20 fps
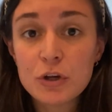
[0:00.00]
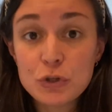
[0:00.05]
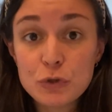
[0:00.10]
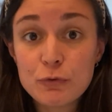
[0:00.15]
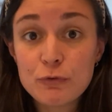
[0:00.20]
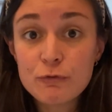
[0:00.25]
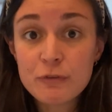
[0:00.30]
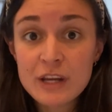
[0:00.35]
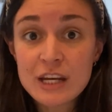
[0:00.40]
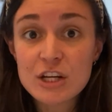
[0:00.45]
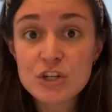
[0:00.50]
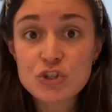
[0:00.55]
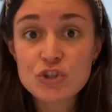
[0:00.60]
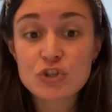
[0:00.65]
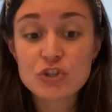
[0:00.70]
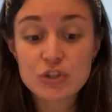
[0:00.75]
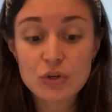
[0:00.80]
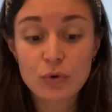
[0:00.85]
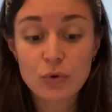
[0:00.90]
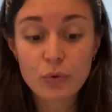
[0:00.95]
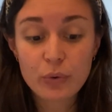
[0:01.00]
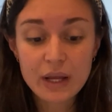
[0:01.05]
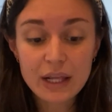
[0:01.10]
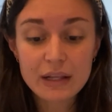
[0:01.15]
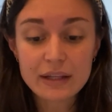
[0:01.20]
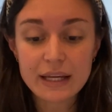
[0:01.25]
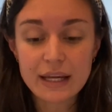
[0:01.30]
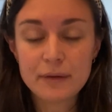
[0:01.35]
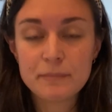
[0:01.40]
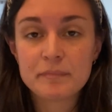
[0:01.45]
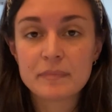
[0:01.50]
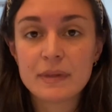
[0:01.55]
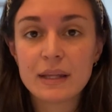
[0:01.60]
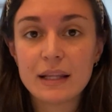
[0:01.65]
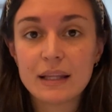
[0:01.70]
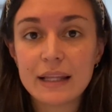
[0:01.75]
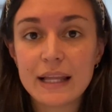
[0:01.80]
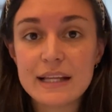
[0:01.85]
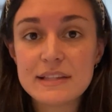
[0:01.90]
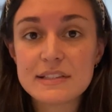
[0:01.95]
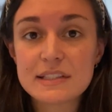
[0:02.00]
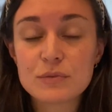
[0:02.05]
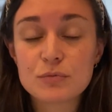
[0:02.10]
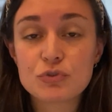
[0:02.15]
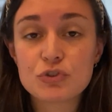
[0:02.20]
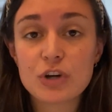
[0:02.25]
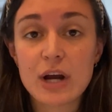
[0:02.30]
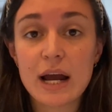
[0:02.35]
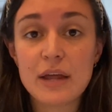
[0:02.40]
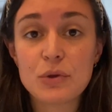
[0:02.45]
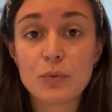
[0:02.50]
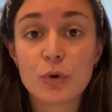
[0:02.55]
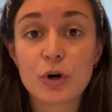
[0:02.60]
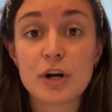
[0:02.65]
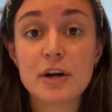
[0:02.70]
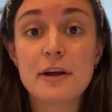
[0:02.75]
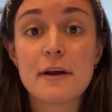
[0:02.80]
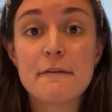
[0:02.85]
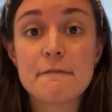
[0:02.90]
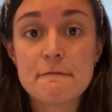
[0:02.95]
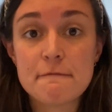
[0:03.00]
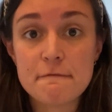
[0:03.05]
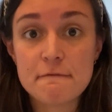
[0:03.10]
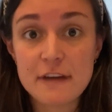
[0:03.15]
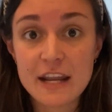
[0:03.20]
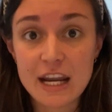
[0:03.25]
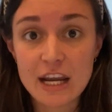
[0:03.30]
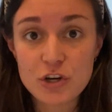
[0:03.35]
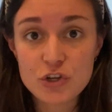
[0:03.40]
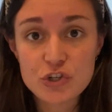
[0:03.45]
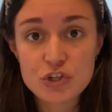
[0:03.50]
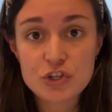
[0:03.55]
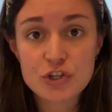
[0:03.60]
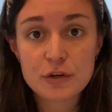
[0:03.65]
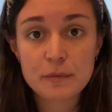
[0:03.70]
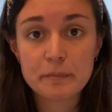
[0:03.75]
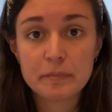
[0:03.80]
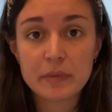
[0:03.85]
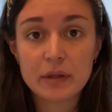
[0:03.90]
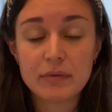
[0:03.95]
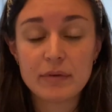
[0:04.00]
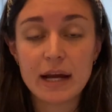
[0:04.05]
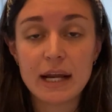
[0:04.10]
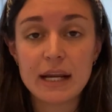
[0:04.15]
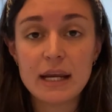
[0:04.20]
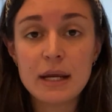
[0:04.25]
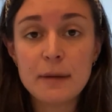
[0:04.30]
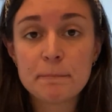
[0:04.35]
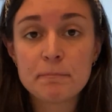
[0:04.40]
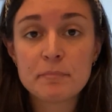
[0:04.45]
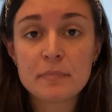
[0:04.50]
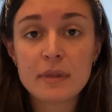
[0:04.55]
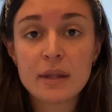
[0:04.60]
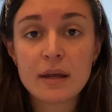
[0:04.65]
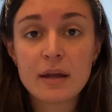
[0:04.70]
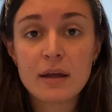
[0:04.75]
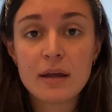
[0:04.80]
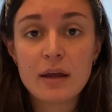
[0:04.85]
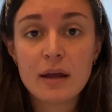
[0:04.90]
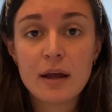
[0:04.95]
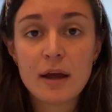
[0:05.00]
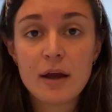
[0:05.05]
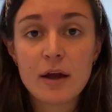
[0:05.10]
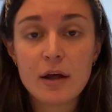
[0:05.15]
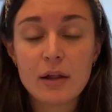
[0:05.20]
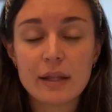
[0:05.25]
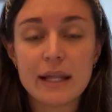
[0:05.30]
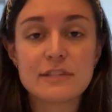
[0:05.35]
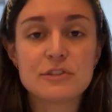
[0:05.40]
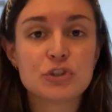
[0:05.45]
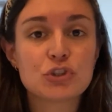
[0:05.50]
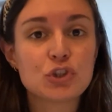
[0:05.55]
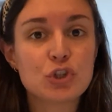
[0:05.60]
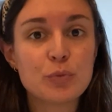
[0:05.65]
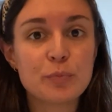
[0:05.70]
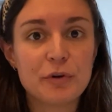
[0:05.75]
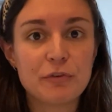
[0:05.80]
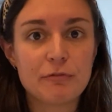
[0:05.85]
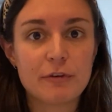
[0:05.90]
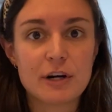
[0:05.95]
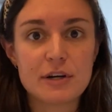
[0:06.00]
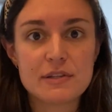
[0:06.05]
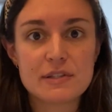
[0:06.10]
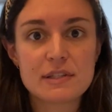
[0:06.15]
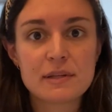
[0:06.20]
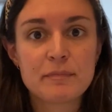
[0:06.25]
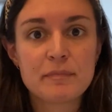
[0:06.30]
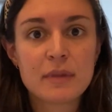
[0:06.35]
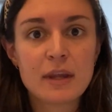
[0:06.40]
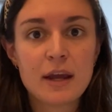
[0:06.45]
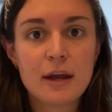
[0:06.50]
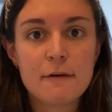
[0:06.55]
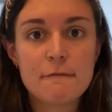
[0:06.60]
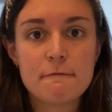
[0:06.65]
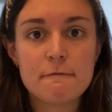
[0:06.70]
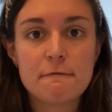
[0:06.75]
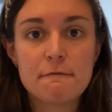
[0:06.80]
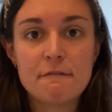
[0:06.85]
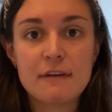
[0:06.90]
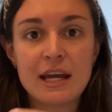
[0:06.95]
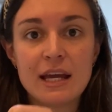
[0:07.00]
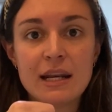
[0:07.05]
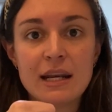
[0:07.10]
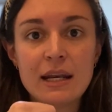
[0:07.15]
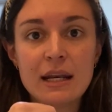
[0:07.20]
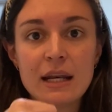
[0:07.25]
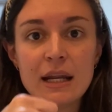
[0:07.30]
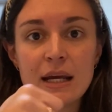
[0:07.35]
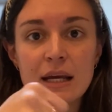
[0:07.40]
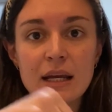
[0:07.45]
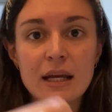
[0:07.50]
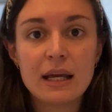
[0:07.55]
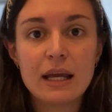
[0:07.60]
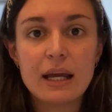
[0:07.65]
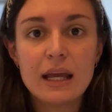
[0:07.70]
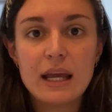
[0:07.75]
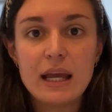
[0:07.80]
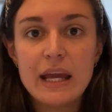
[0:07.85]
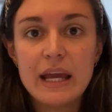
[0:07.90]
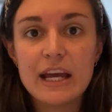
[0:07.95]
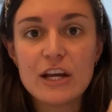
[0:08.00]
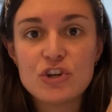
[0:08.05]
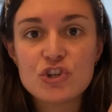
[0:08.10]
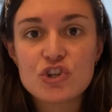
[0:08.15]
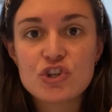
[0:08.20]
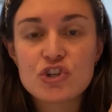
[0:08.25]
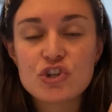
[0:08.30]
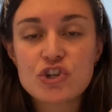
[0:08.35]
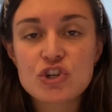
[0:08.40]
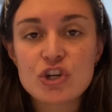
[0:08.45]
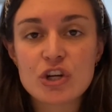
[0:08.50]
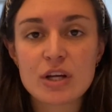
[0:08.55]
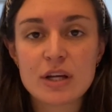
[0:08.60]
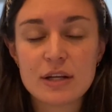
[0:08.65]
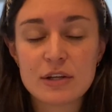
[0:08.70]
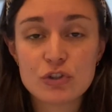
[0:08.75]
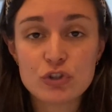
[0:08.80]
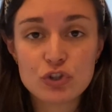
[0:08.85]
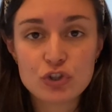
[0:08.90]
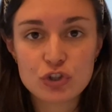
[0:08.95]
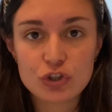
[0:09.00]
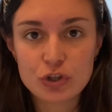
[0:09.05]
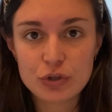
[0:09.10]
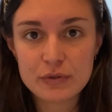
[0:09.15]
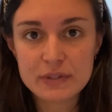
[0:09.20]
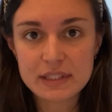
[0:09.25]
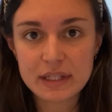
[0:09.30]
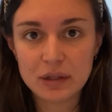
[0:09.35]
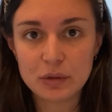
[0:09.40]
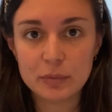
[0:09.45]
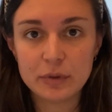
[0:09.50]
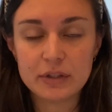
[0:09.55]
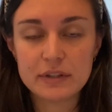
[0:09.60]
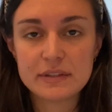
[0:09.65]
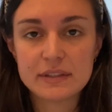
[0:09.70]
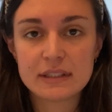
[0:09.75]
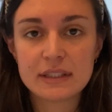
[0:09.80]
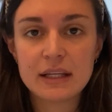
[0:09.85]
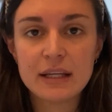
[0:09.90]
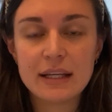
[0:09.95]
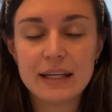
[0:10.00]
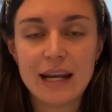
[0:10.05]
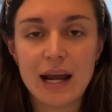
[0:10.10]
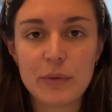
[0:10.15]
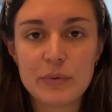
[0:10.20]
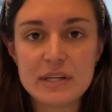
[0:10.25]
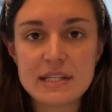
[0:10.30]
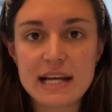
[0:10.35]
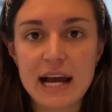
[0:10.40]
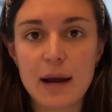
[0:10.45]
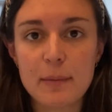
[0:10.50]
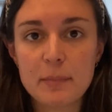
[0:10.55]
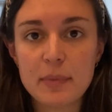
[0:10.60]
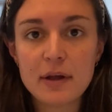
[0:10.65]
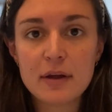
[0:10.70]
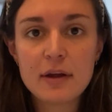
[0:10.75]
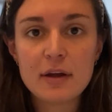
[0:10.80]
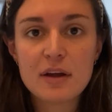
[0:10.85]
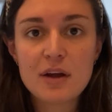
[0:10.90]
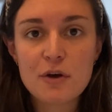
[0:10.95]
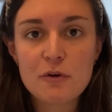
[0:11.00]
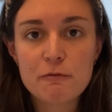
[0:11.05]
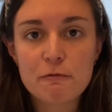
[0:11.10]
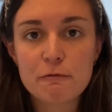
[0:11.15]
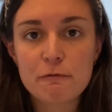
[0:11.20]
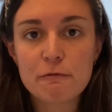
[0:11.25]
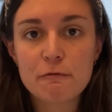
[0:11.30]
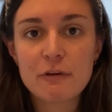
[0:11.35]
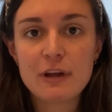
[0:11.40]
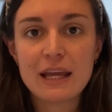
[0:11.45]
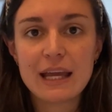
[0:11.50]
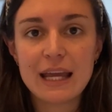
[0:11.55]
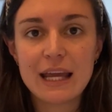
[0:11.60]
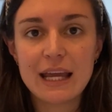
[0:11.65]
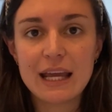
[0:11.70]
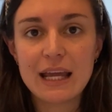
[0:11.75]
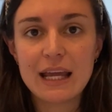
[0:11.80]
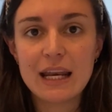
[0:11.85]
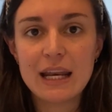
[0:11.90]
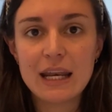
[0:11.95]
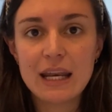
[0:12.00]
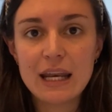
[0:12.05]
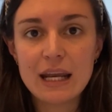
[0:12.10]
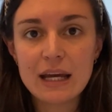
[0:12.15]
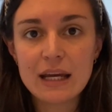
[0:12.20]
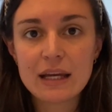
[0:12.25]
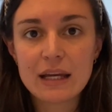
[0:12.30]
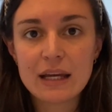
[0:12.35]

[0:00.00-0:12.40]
You finished so quickly. Let's try the word finish. Ready? Let's scoop it first. Fin-ish. Two syllables. Now we tap. In-ish.